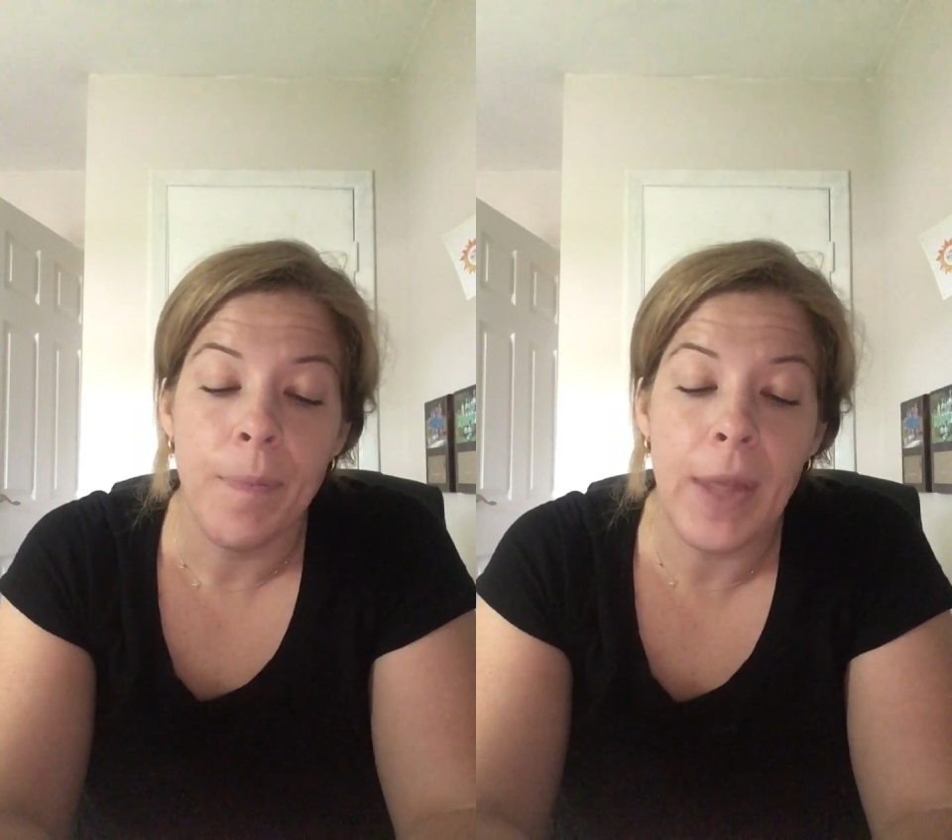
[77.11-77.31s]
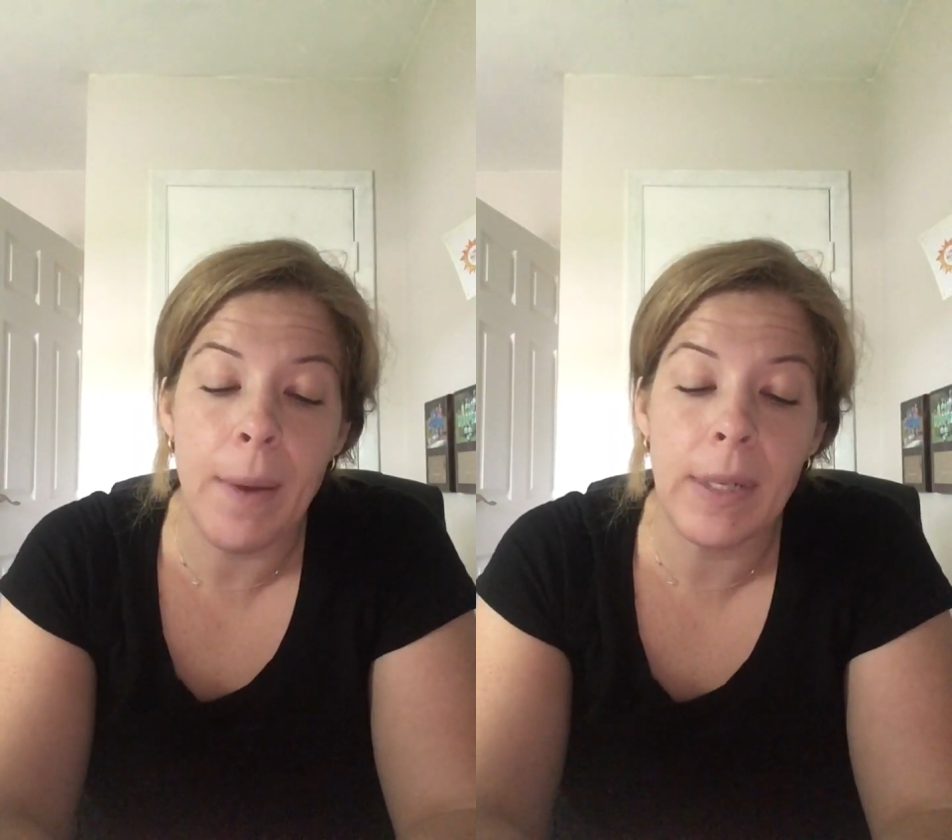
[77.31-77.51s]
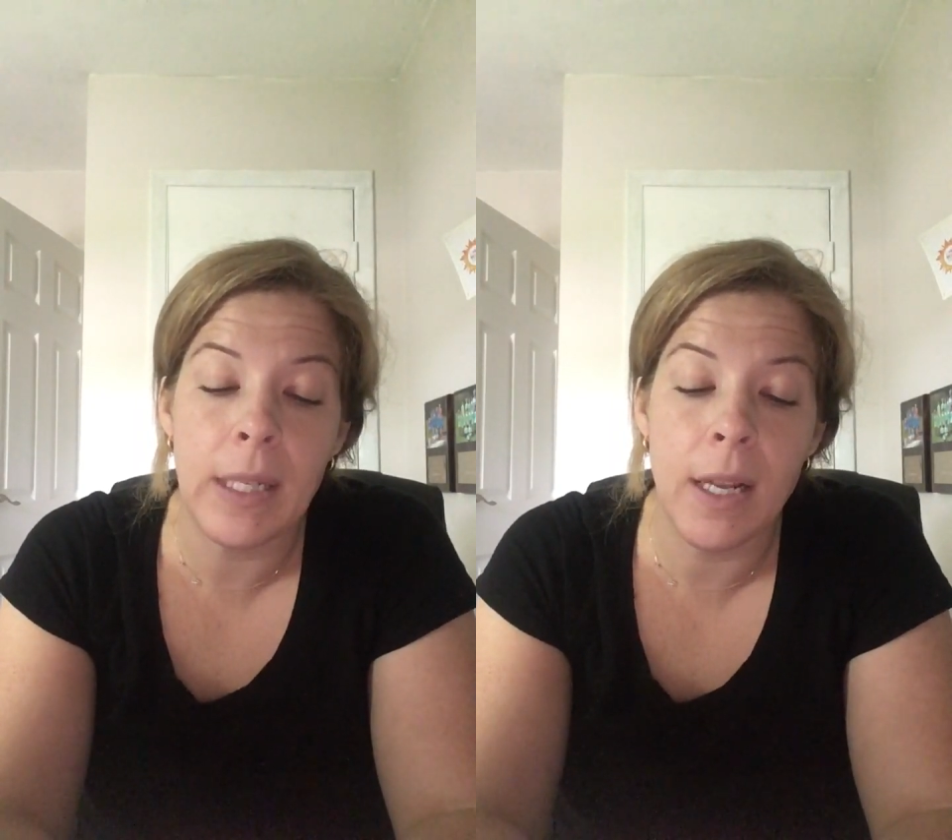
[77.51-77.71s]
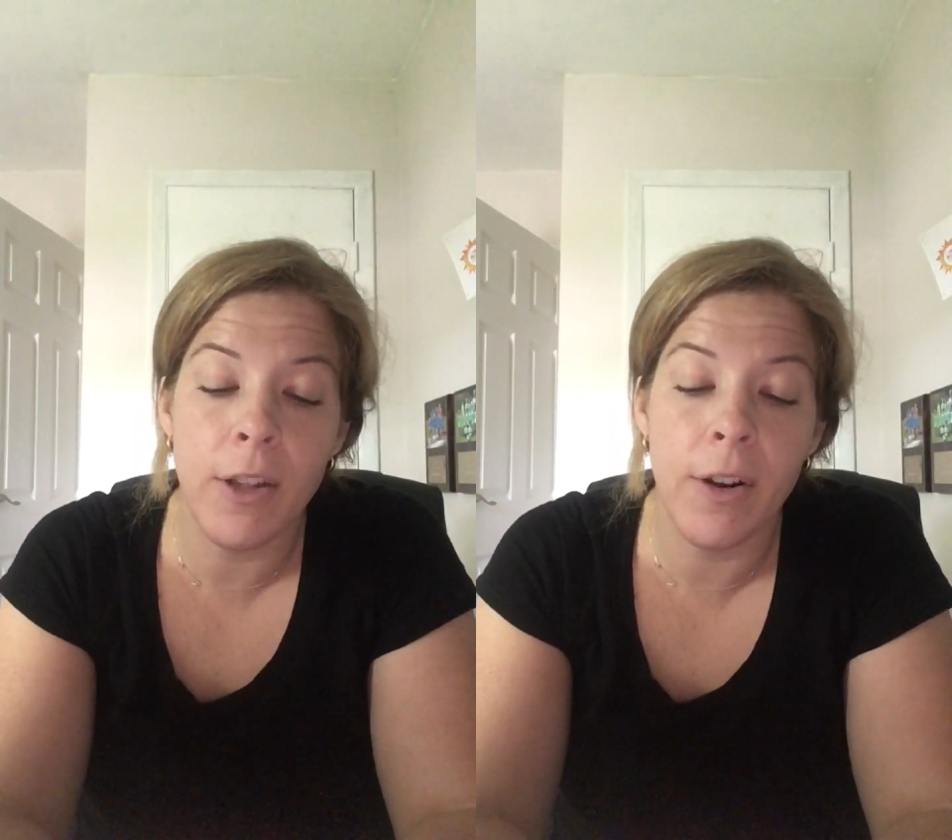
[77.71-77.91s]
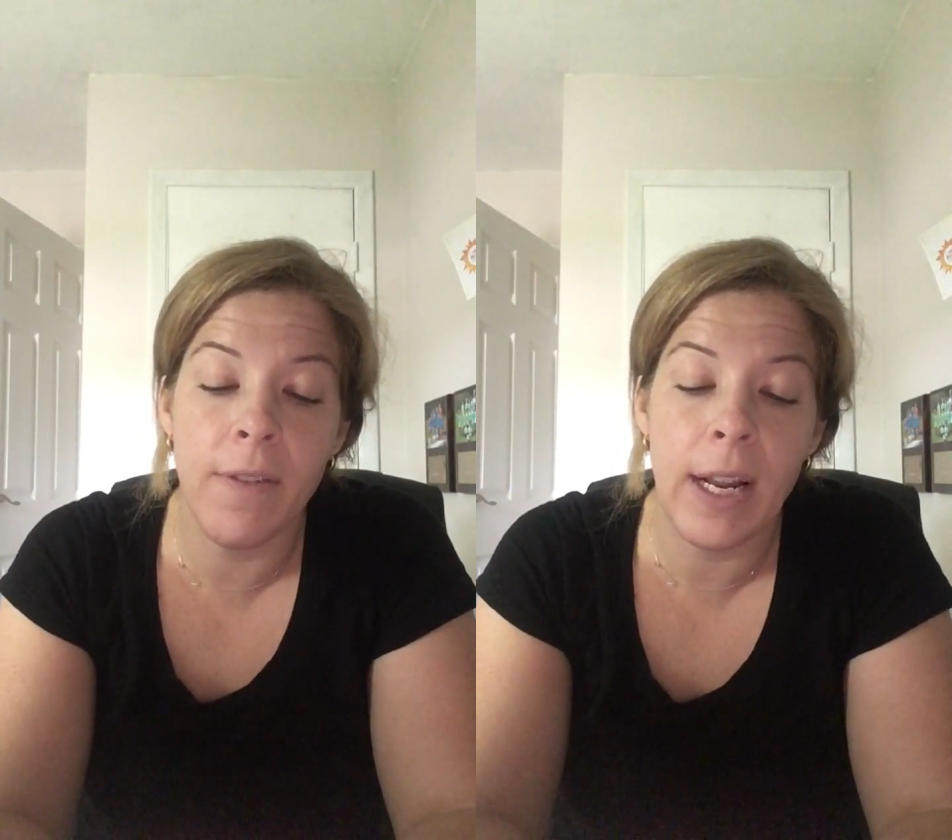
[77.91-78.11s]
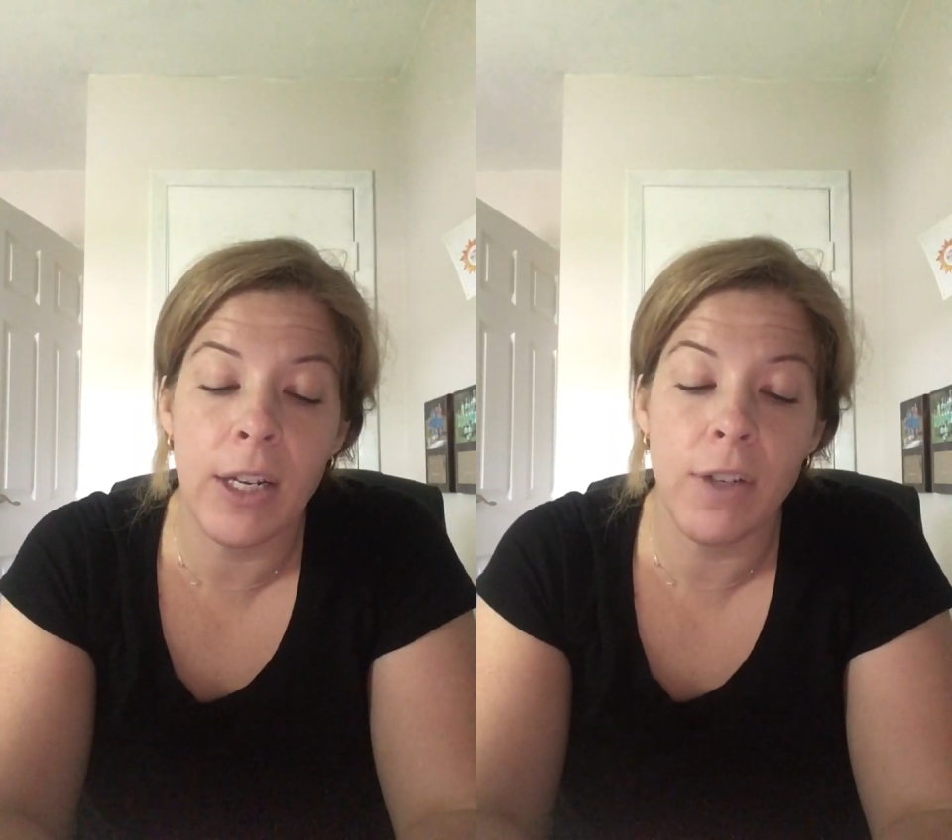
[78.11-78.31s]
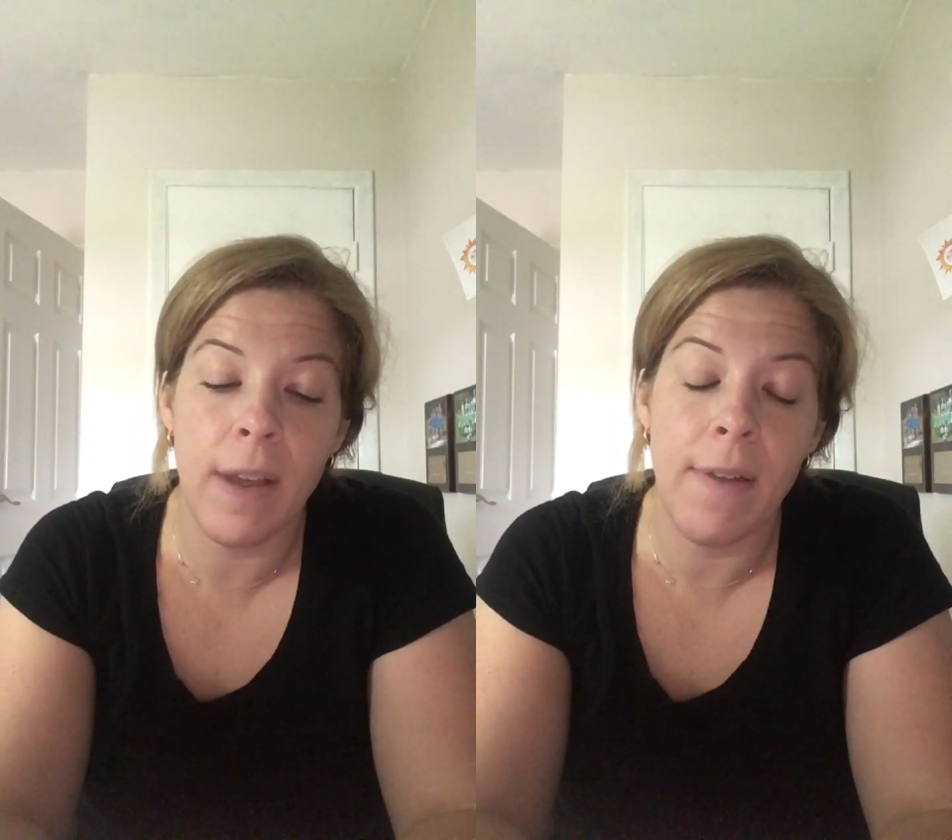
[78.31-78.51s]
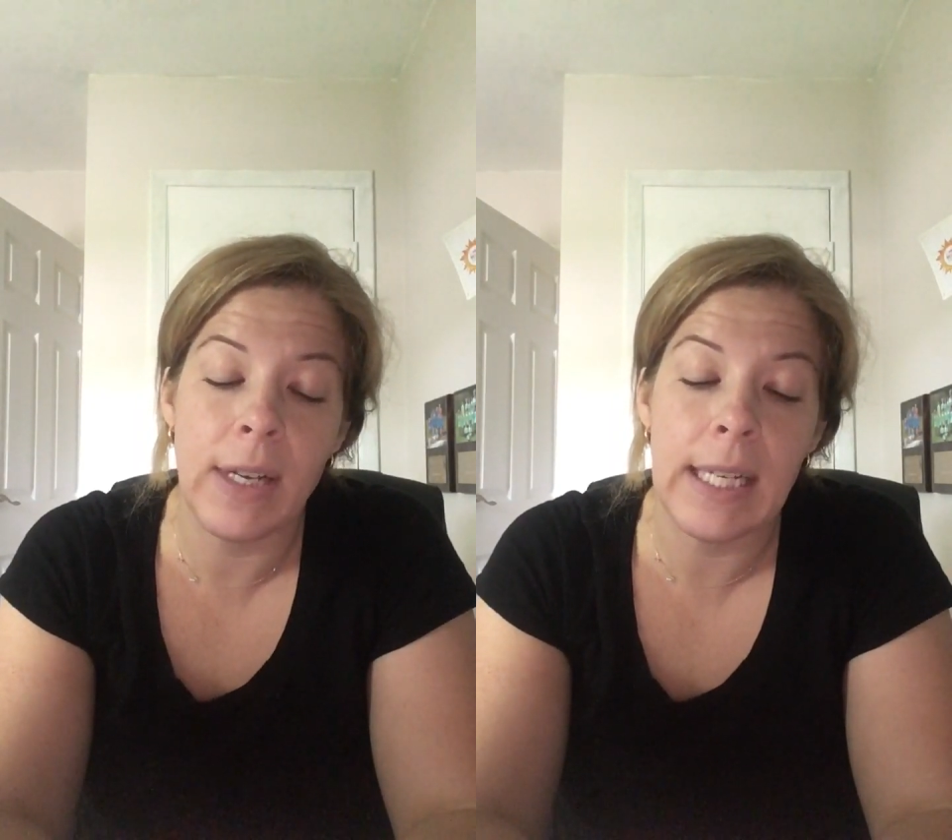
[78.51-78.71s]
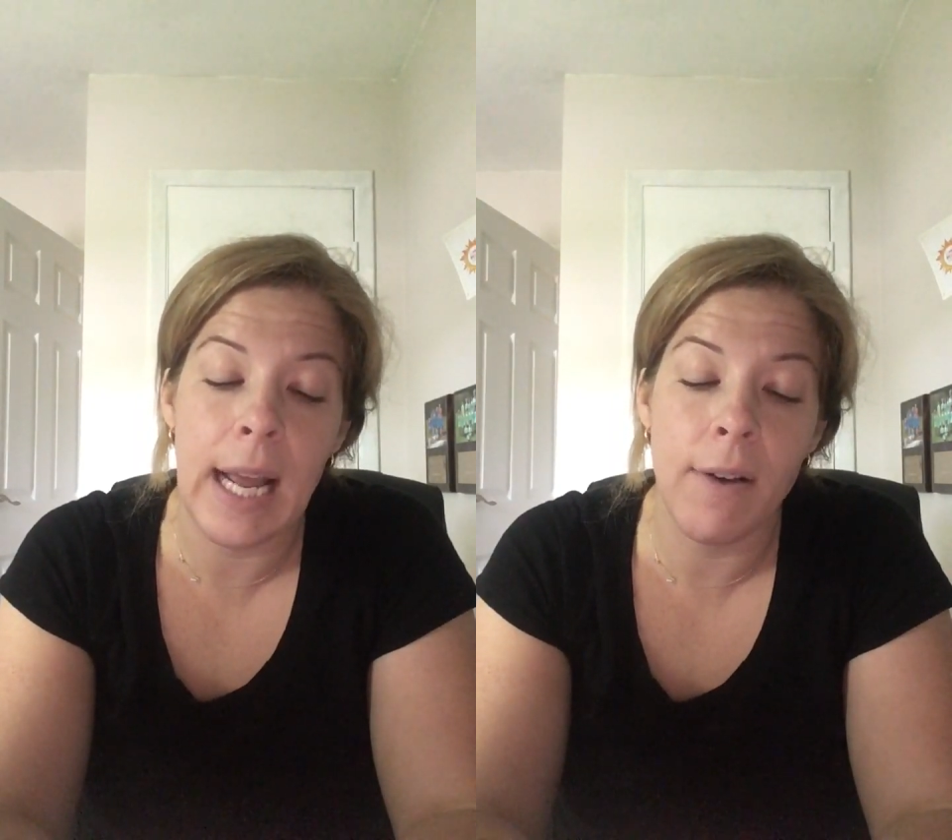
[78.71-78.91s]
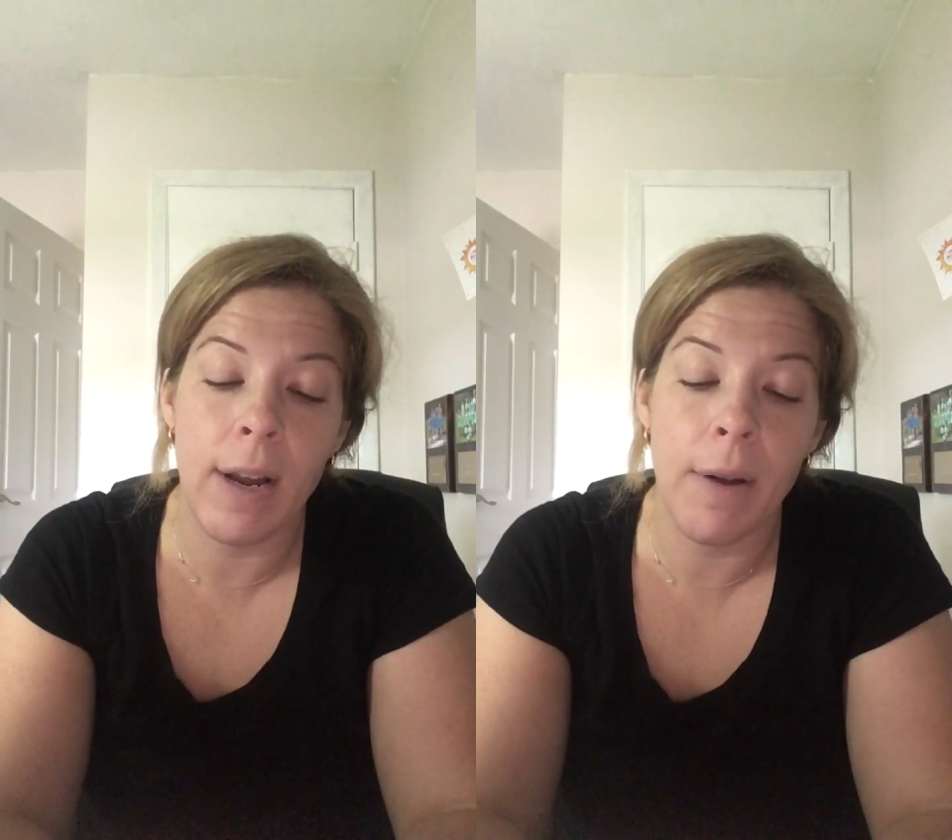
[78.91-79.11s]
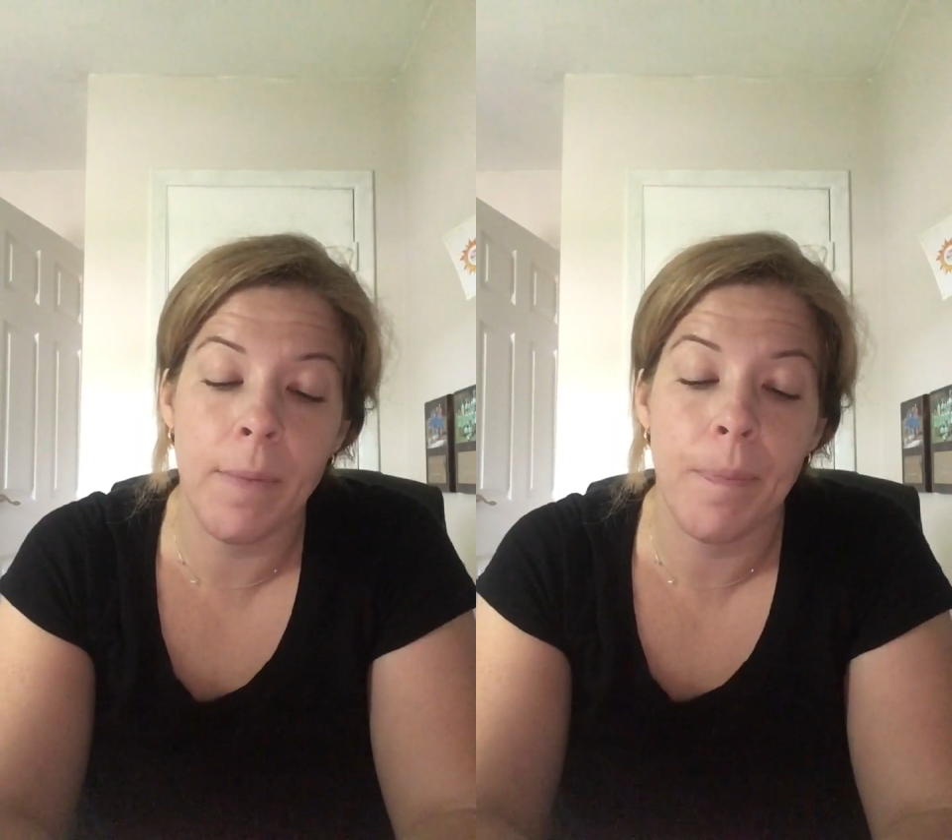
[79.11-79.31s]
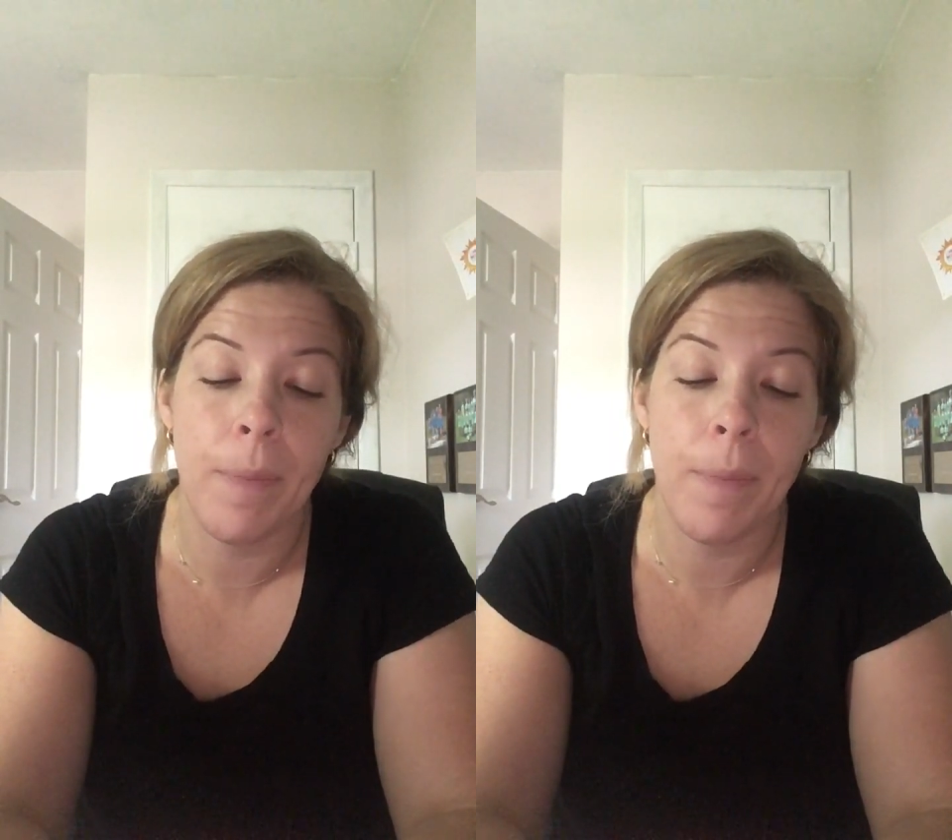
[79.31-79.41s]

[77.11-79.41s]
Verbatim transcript: That was another advantage of having Dad around.